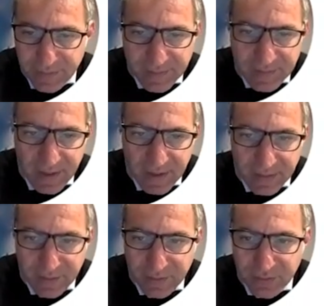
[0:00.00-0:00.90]
this slide
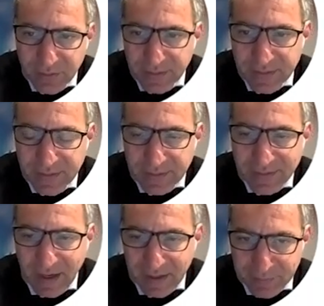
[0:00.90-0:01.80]
not only the
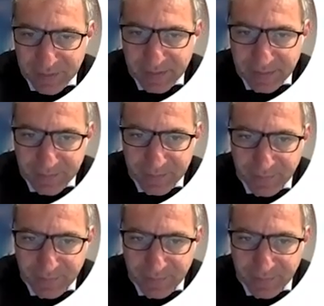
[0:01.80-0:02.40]
types,